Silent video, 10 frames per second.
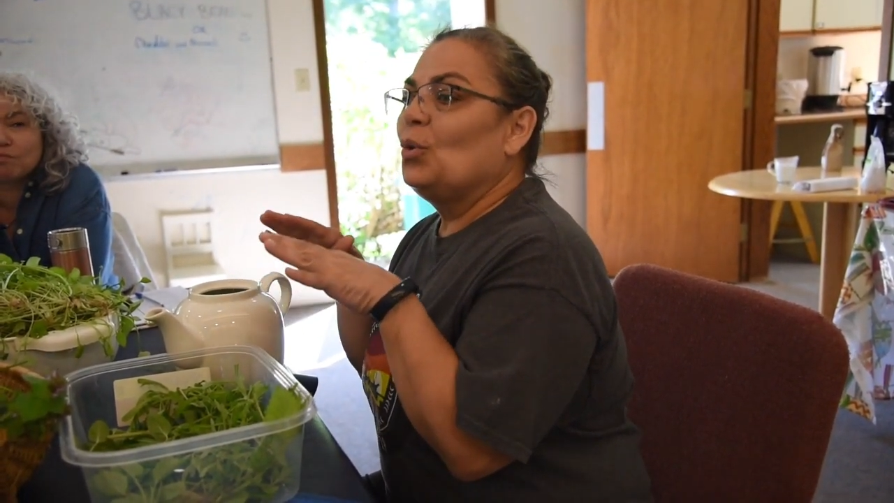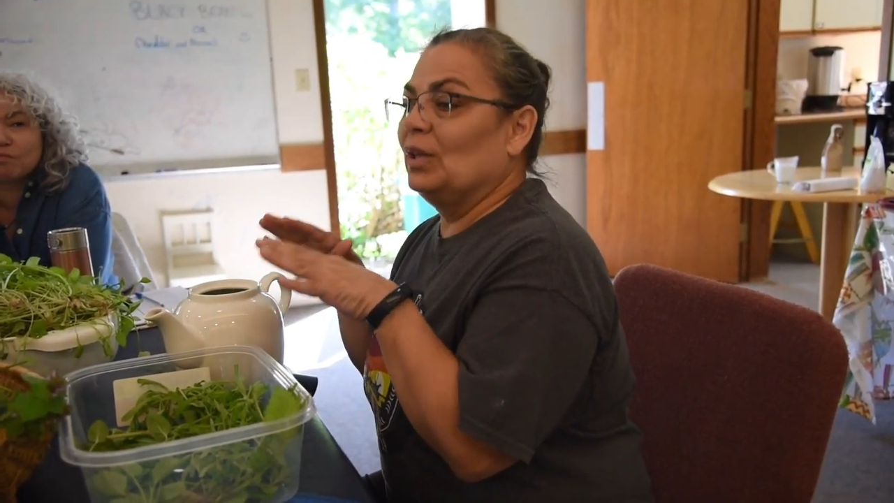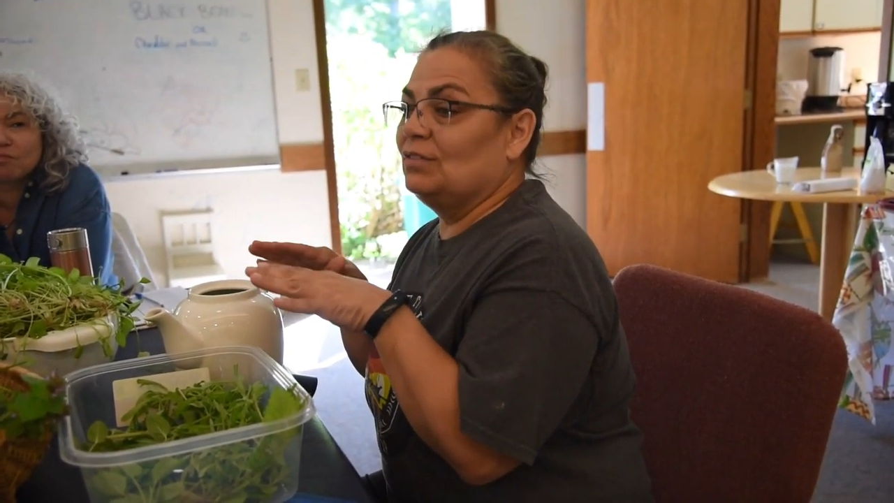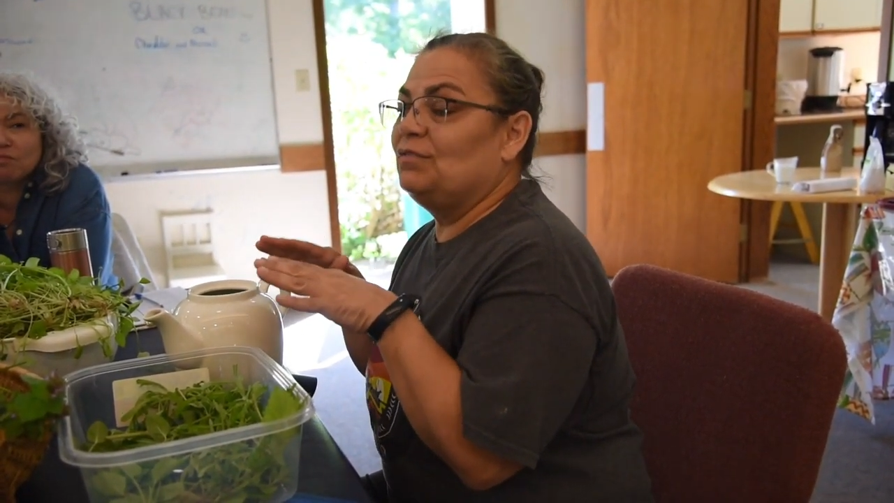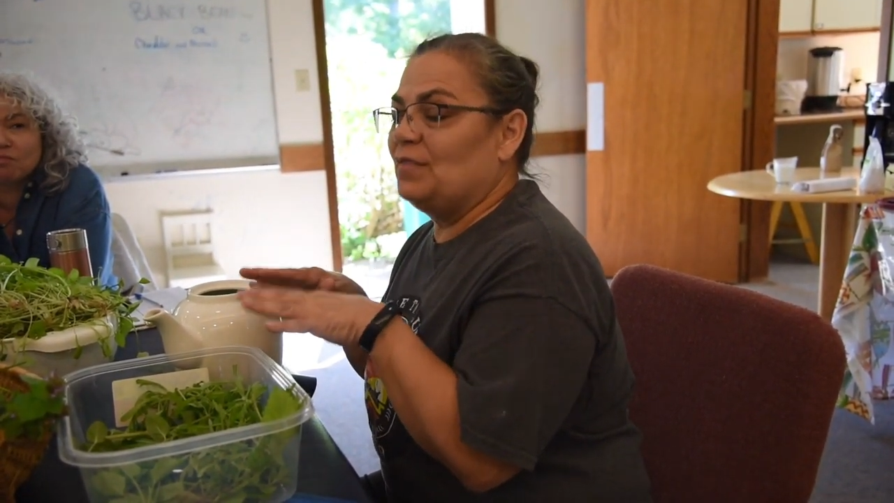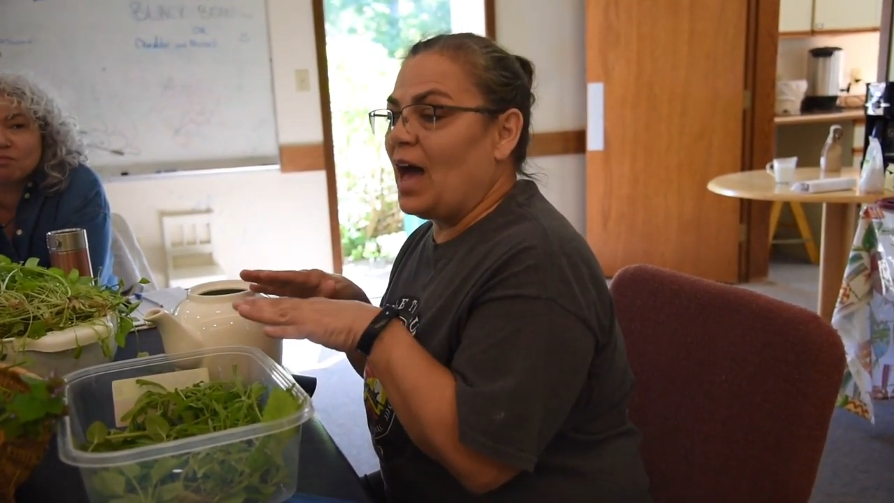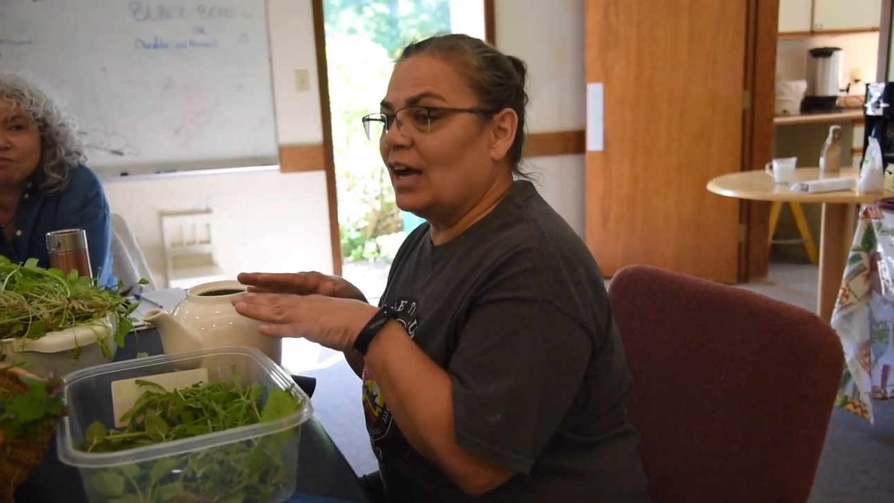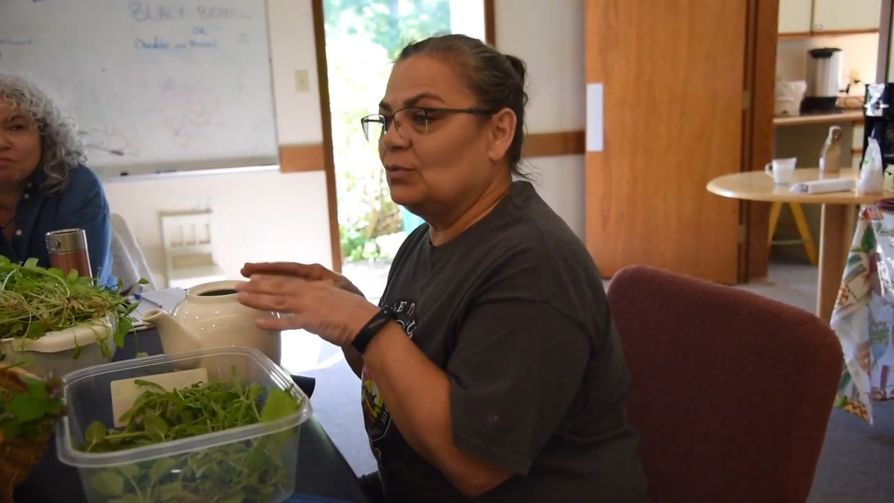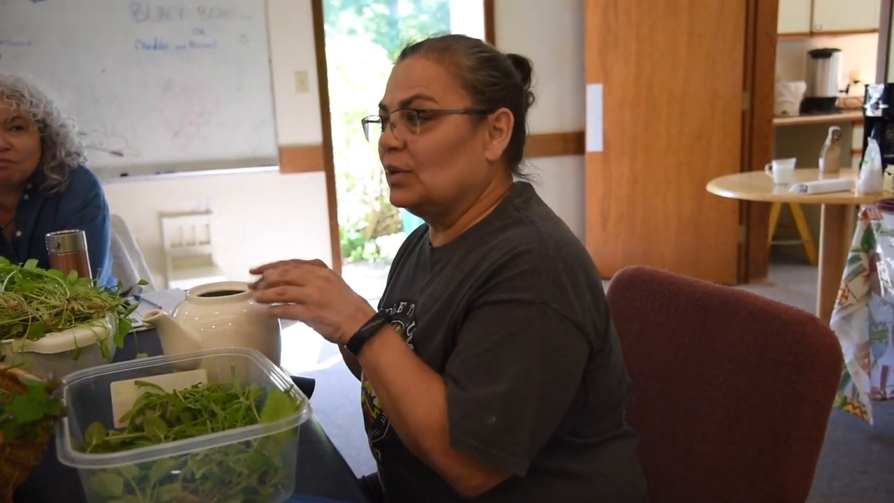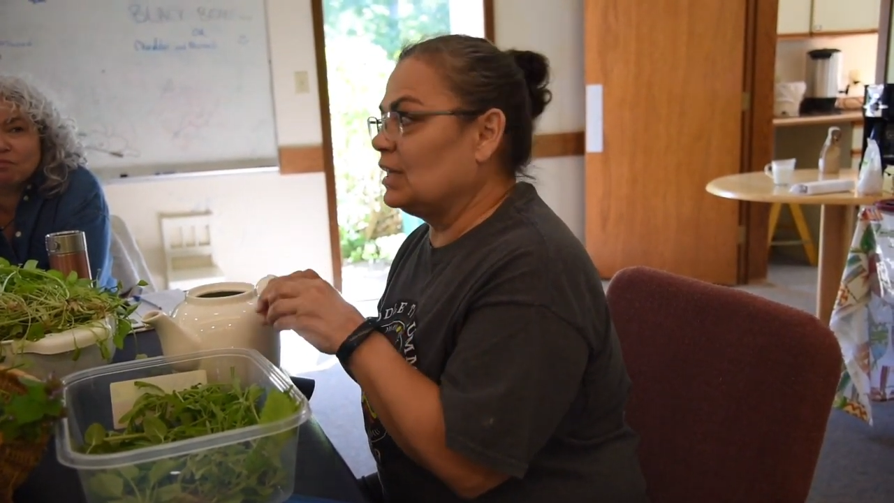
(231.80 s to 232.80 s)
Well, in
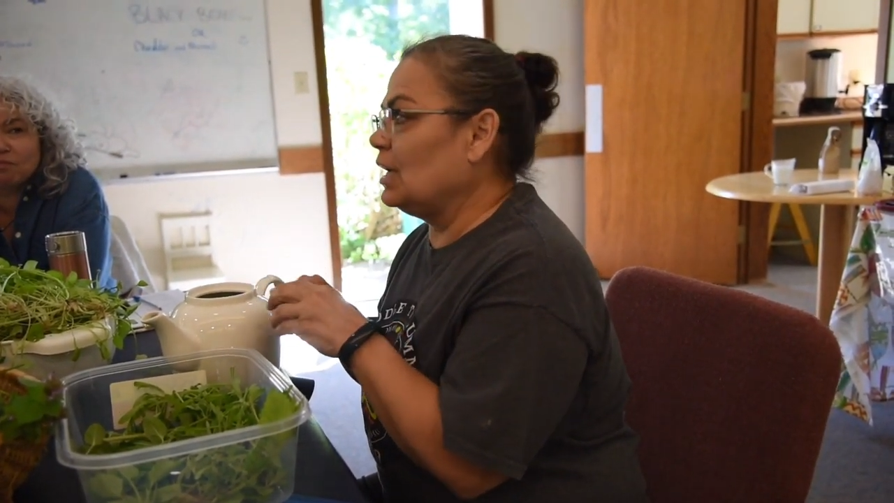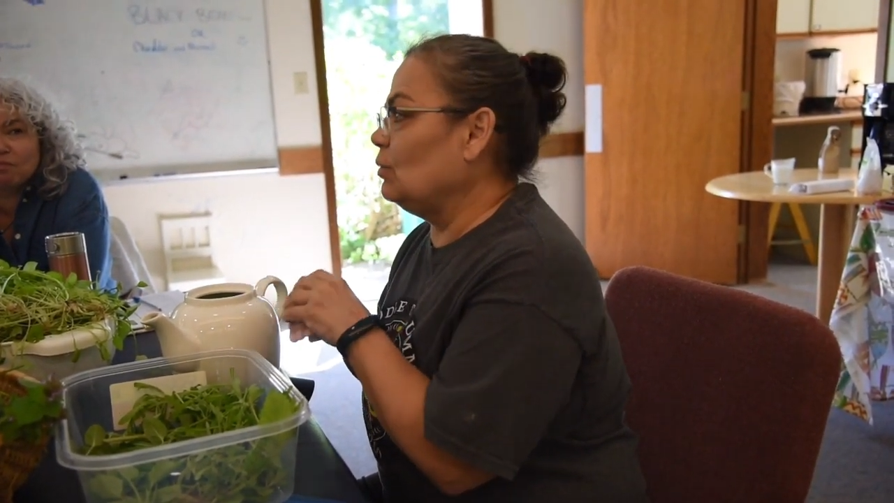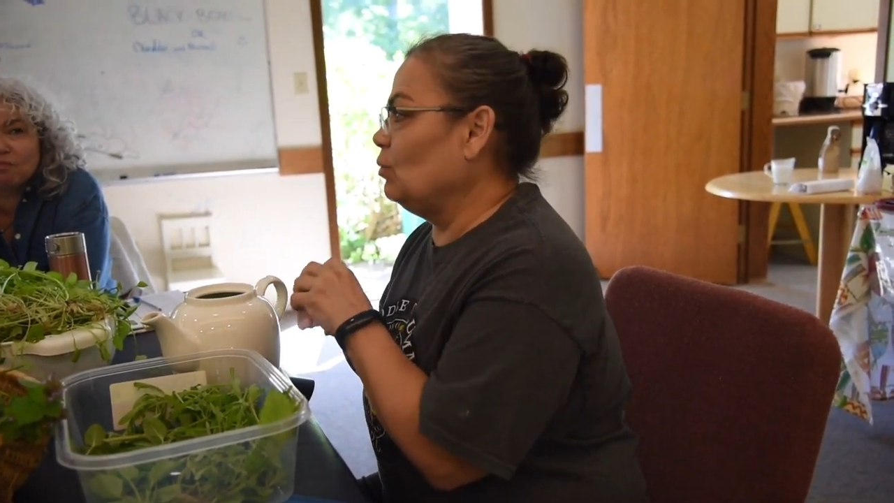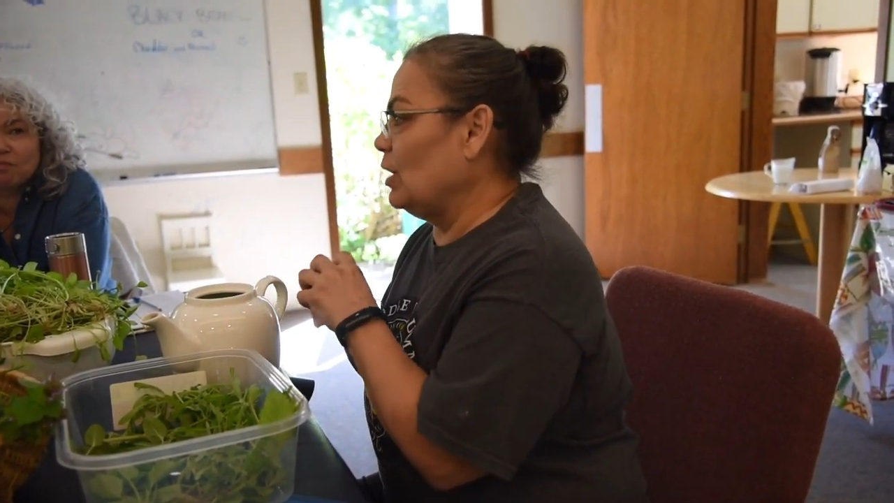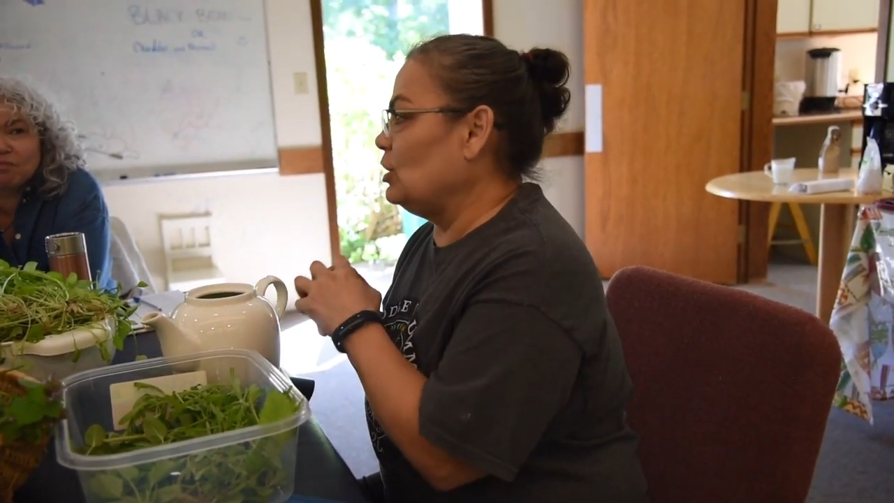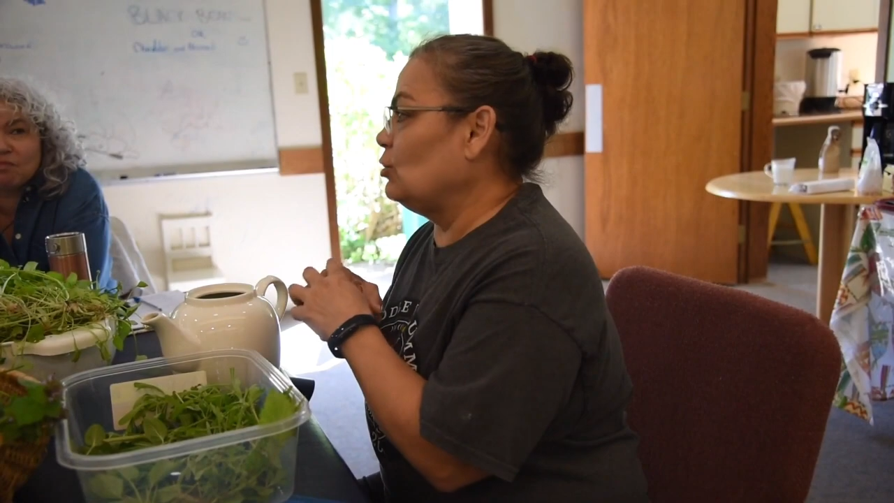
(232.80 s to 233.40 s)
fact, what